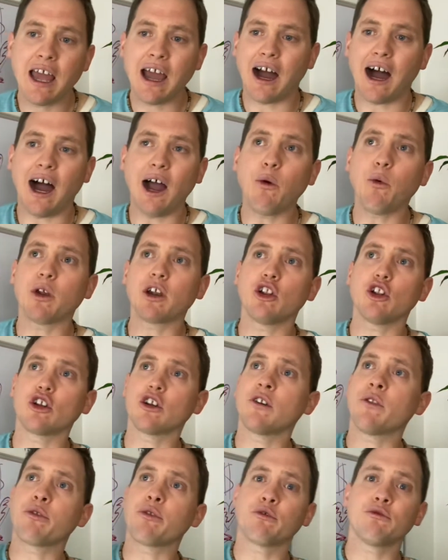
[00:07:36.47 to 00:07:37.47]
I want to
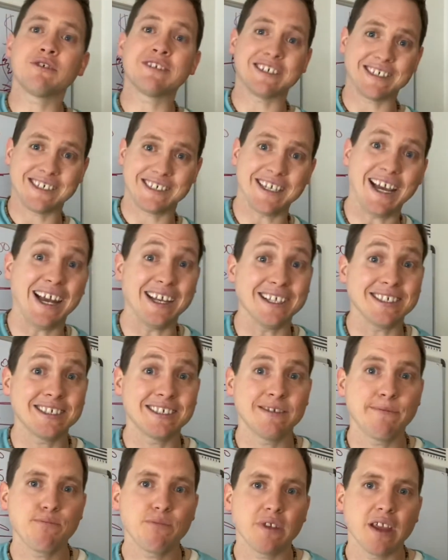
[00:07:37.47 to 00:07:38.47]
learn through success